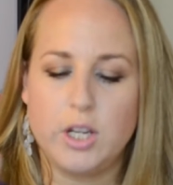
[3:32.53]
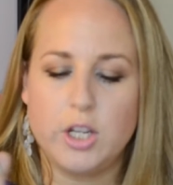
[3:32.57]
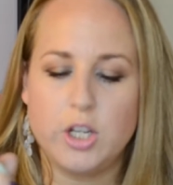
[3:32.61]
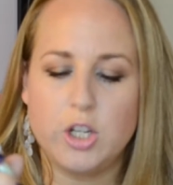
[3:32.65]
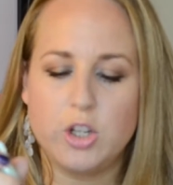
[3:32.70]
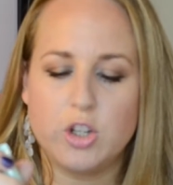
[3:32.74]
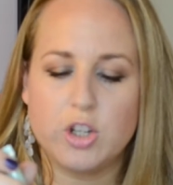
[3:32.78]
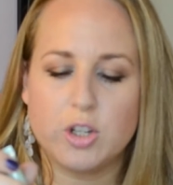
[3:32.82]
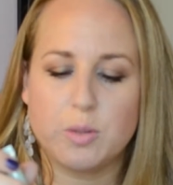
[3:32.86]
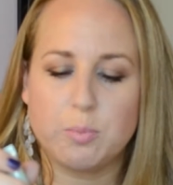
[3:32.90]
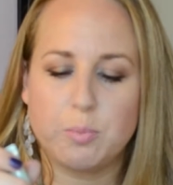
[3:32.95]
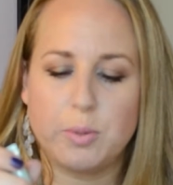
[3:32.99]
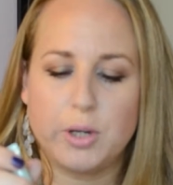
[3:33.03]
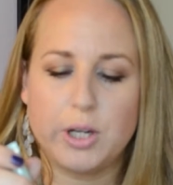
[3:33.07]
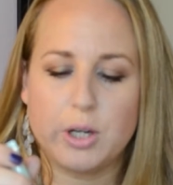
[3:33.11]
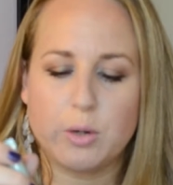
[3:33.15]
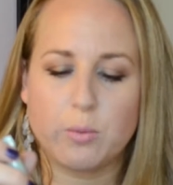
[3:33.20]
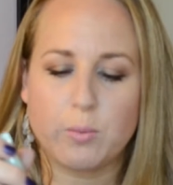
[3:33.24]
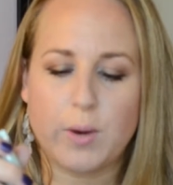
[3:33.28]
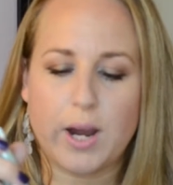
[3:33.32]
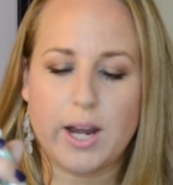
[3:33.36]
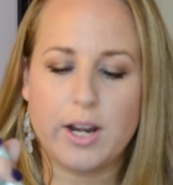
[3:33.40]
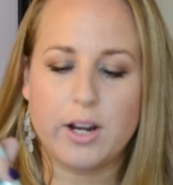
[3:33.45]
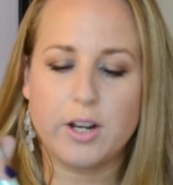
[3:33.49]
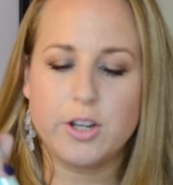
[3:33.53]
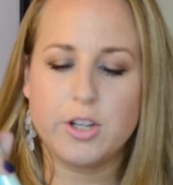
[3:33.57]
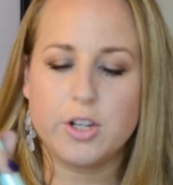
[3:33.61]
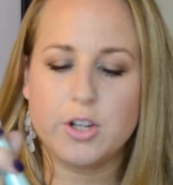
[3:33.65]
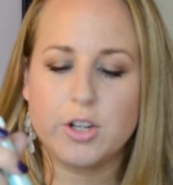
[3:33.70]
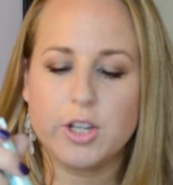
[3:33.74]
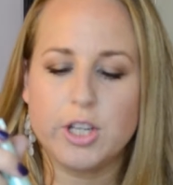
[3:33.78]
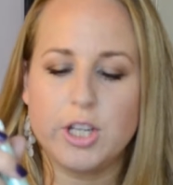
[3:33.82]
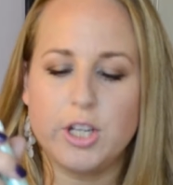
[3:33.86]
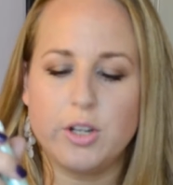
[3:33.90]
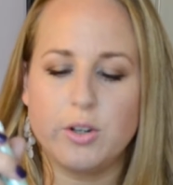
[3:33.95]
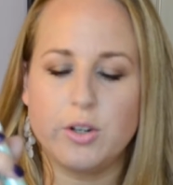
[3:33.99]
You just put it right on your
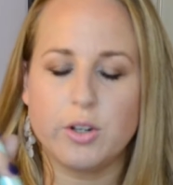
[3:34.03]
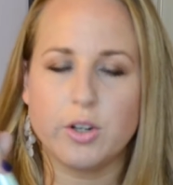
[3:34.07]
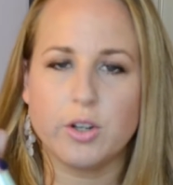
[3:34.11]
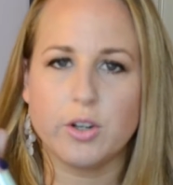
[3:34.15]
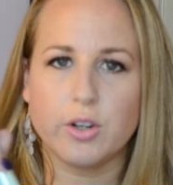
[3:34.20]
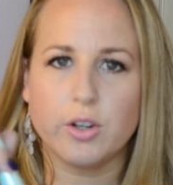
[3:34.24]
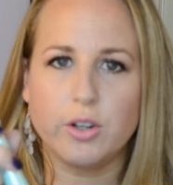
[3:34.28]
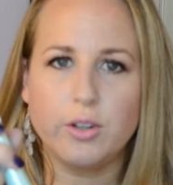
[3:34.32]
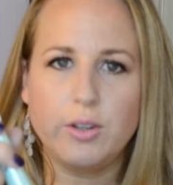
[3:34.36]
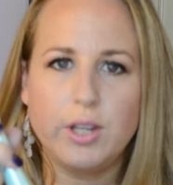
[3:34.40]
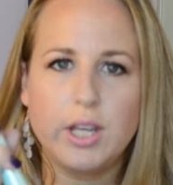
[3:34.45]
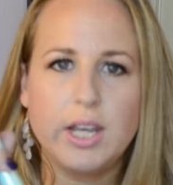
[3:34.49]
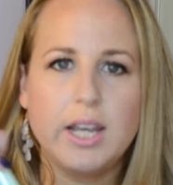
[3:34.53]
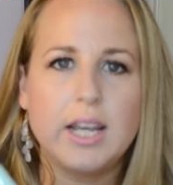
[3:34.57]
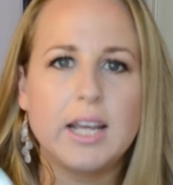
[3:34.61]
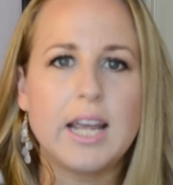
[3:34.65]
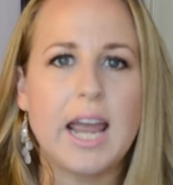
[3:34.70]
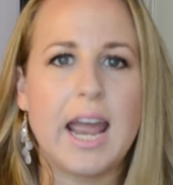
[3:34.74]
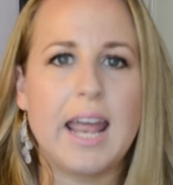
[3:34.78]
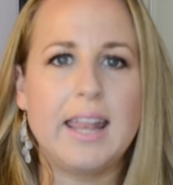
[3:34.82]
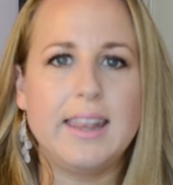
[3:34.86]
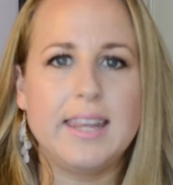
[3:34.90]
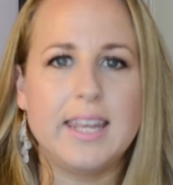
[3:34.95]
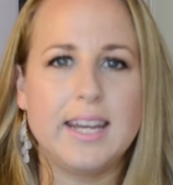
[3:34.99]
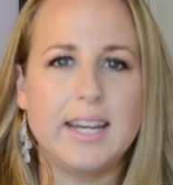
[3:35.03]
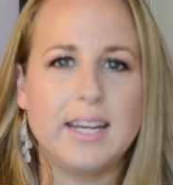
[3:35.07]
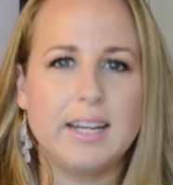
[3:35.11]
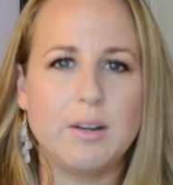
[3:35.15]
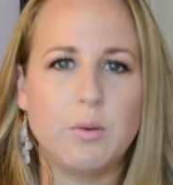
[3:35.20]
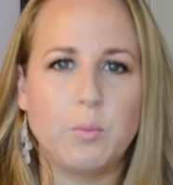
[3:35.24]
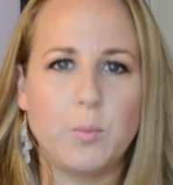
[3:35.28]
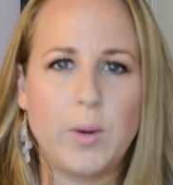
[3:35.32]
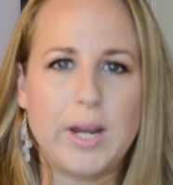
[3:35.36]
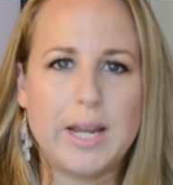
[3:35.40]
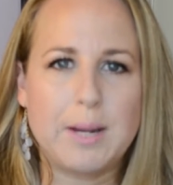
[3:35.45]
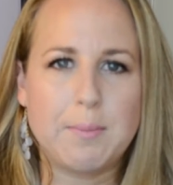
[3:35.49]
cuticle, and then
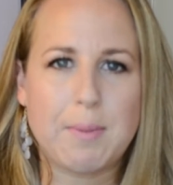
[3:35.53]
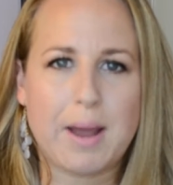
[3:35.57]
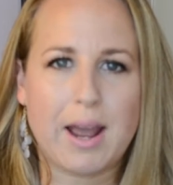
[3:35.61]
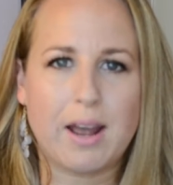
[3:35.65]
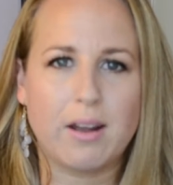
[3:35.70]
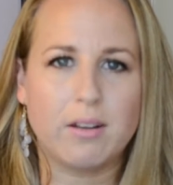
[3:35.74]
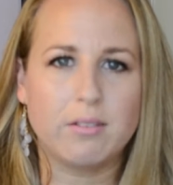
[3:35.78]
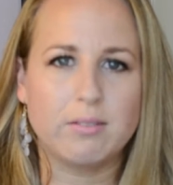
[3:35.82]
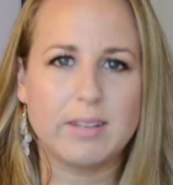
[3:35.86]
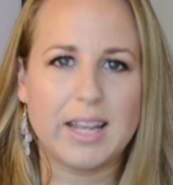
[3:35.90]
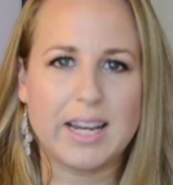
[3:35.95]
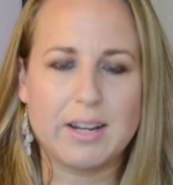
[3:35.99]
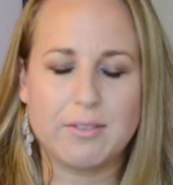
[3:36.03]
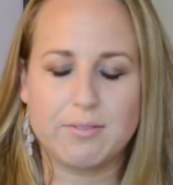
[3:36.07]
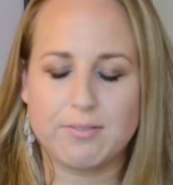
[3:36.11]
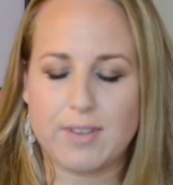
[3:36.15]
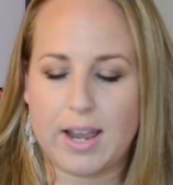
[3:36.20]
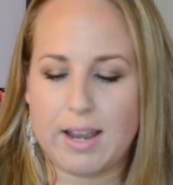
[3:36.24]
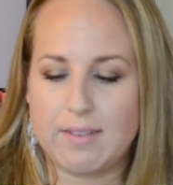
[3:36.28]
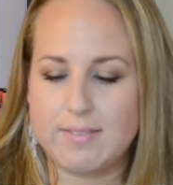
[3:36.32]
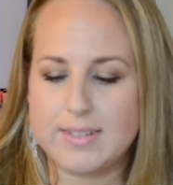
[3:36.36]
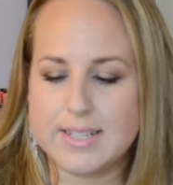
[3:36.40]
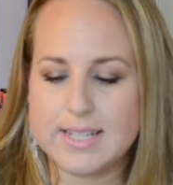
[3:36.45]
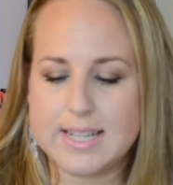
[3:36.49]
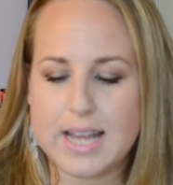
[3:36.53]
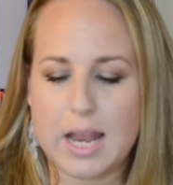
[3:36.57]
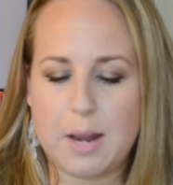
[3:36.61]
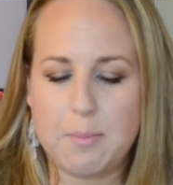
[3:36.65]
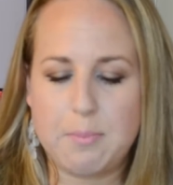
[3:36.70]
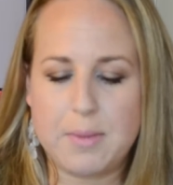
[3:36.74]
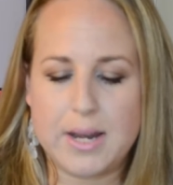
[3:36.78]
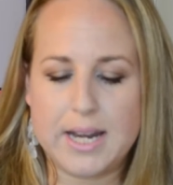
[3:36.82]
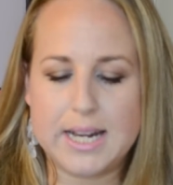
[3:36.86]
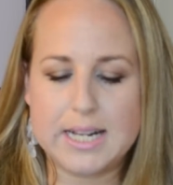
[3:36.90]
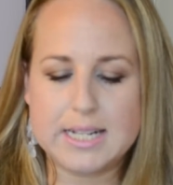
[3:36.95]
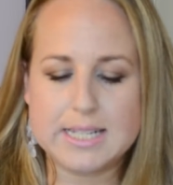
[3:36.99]
wait about like 5 to 10
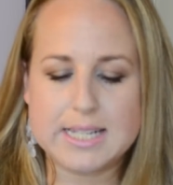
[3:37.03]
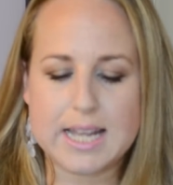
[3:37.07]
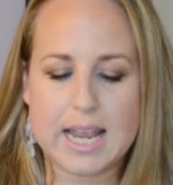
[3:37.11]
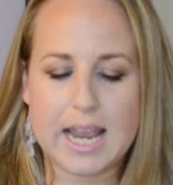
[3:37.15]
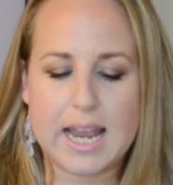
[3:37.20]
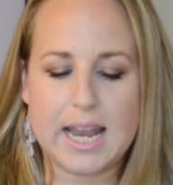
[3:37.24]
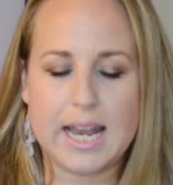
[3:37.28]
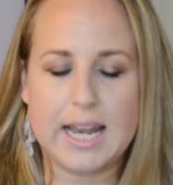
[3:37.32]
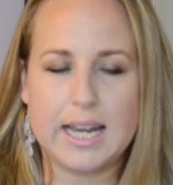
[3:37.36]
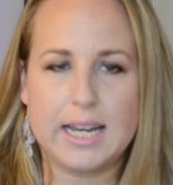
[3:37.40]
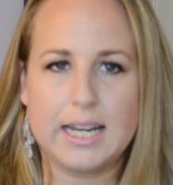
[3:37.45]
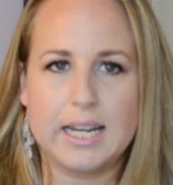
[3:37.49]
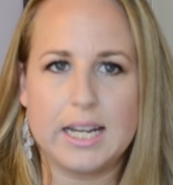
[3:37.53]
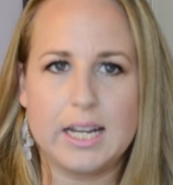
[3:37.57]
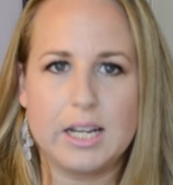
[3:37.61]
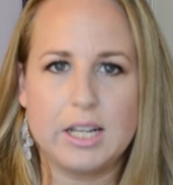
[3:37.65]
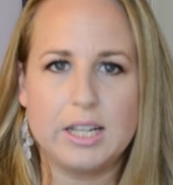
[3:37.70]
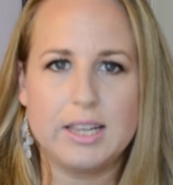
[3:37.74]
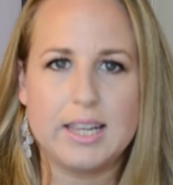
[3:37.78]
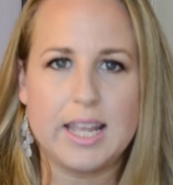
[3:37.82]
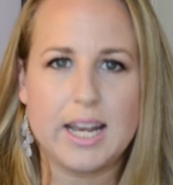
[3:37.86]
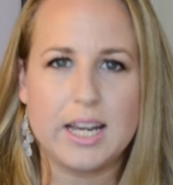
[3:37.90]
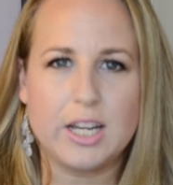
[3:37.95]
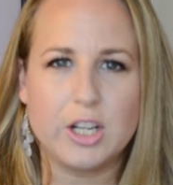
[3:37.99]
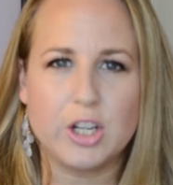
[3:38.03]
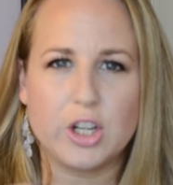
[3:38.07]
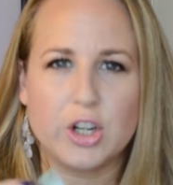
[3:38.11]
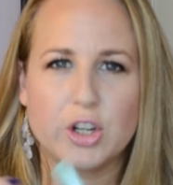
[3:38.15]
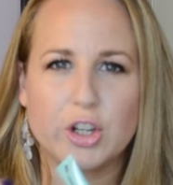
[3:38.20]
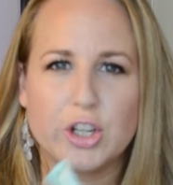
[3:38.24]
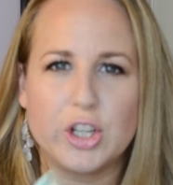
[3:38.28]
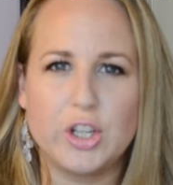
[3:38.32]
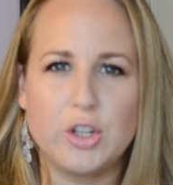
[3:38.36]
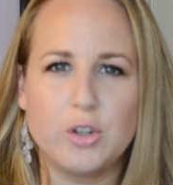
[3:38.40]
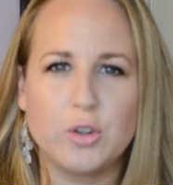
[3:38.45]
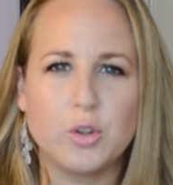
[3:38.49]
minutes, and then your
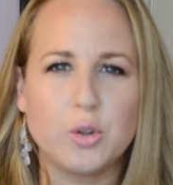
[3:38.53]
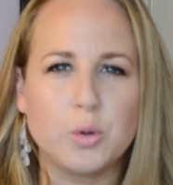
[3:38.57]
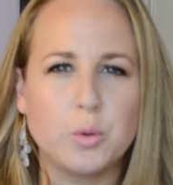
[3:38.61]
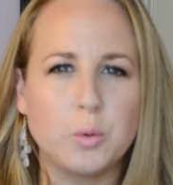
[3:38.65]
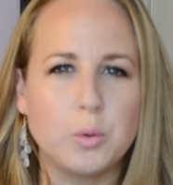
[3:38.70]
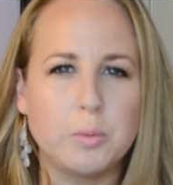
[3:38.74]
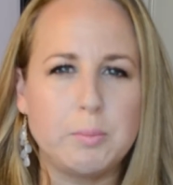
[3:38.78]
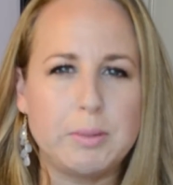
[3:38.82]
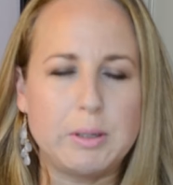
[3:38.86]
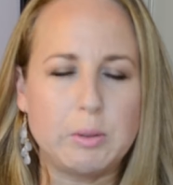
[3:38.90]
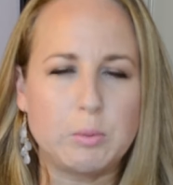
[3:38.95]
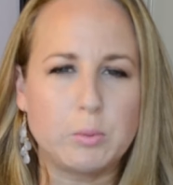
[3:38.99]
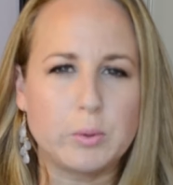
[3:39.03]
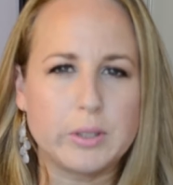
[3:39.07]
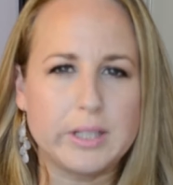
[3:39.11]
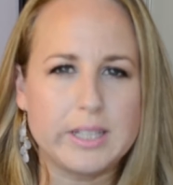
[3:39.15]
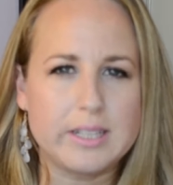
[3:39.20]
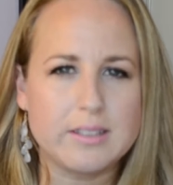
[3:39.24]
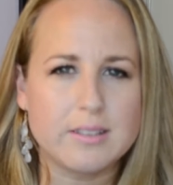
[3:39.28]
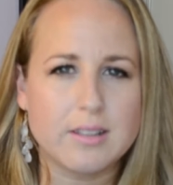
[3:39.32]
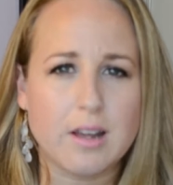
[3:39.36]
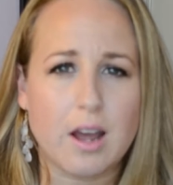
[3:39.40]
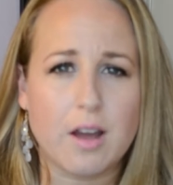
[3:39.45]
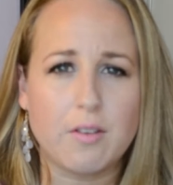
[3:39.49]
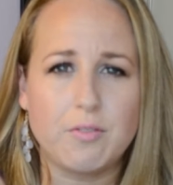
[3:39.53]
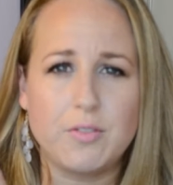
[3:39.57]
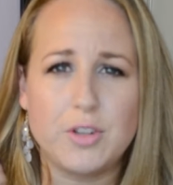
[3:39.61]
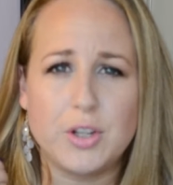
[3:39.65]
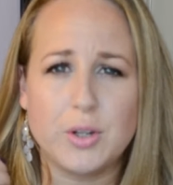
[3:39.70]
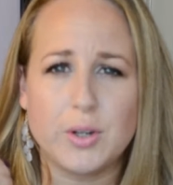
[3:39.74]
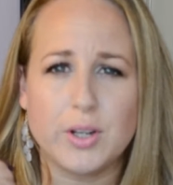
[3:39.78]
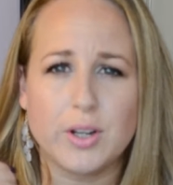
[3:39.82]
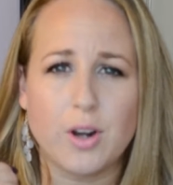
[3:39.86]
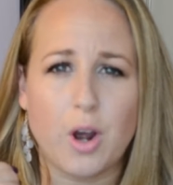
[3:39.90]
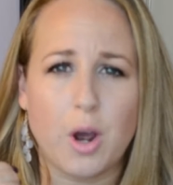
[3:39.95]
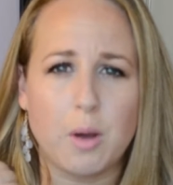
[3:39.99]
cuticle will be really soft. You
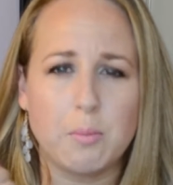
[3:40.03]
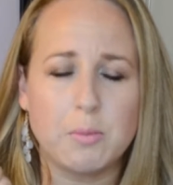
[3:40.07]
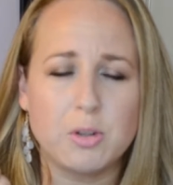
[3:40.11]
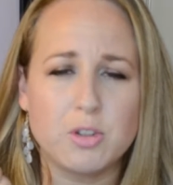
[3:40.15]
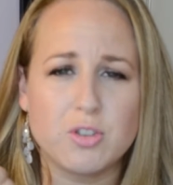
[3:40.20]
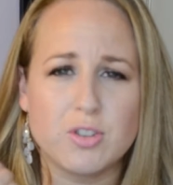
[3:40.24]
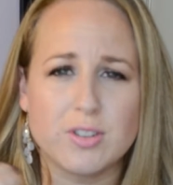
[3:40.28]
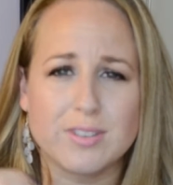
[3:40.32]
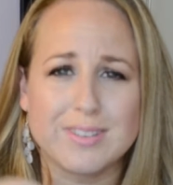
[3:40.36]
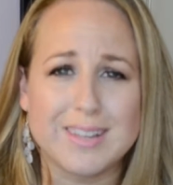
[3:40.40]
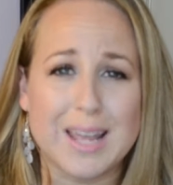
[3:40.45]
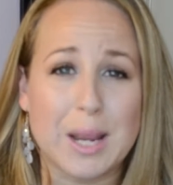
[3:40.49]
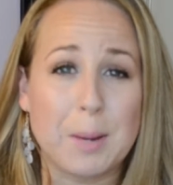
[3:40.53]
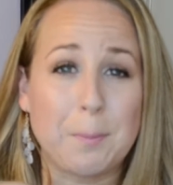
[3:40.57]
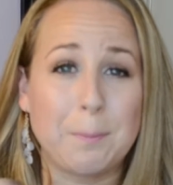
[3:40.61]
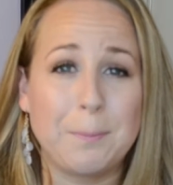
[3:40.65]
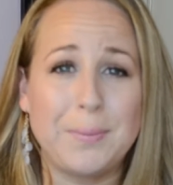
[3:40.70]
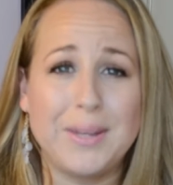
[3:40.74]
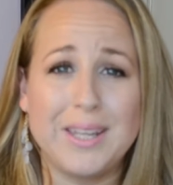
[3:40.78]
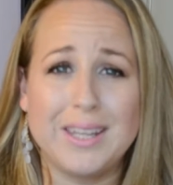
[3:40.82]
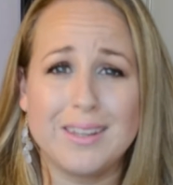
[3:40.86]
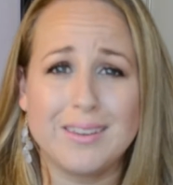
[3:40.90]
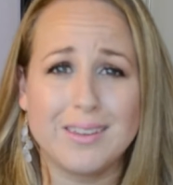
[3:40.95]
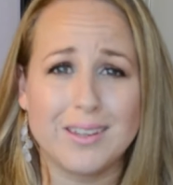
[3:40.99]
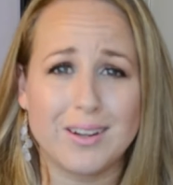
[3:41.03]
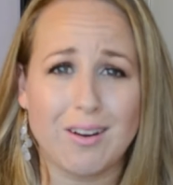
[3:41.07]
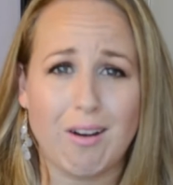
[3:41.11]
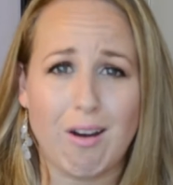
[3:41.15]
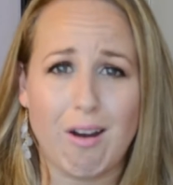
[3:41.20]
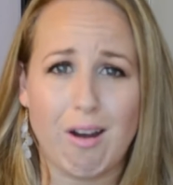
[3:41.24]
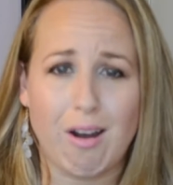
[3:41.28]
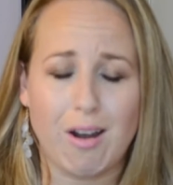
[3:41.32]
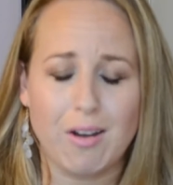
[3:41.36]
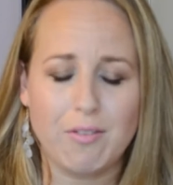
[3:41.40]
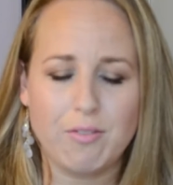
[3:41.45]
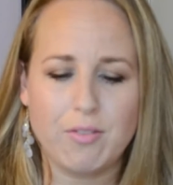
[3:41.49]
can almost just like peel it
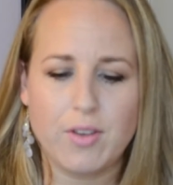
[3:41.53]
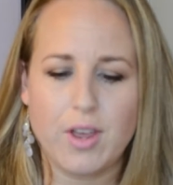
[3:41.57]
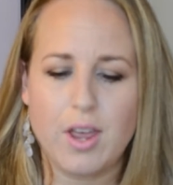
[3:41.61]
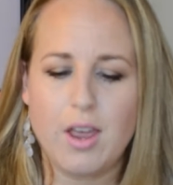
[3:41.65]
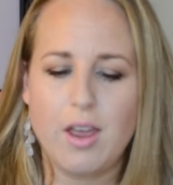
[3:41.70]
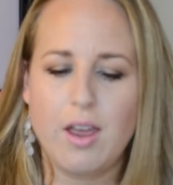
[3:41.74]
off.